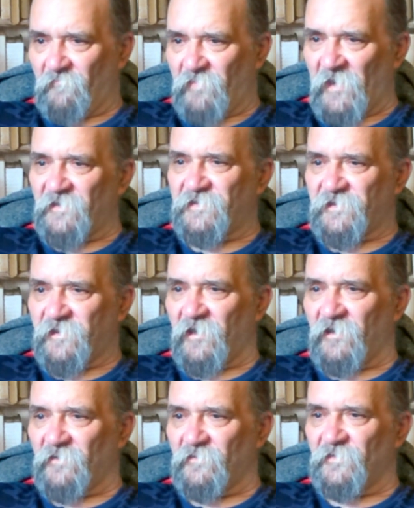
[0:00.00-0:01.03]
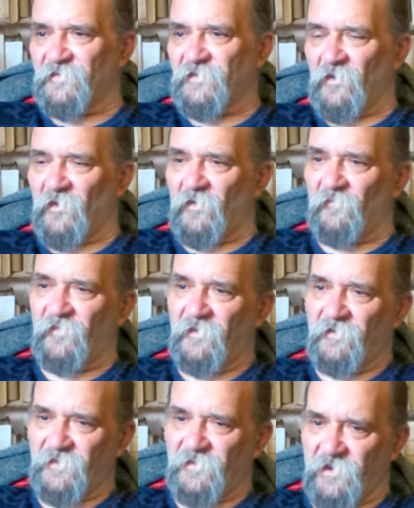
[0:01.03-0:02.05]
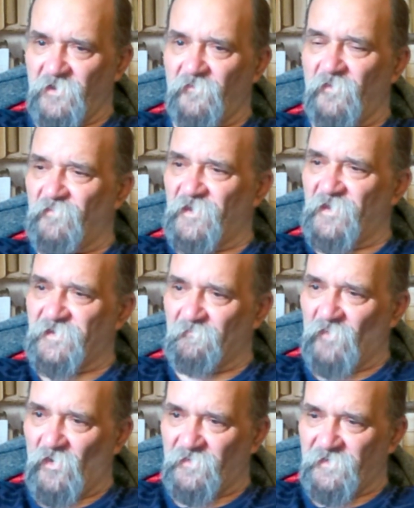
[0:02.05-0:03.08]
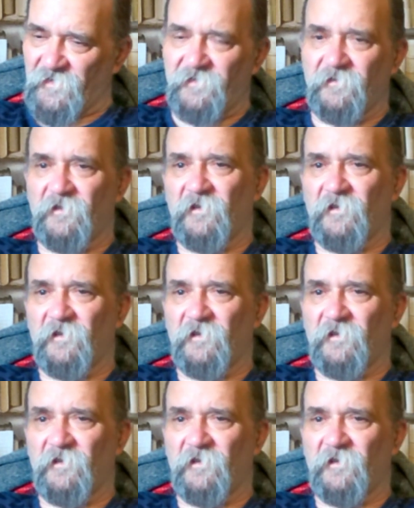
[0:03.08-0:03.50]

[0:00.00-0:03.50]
ballast cargoes of the urine-based mordant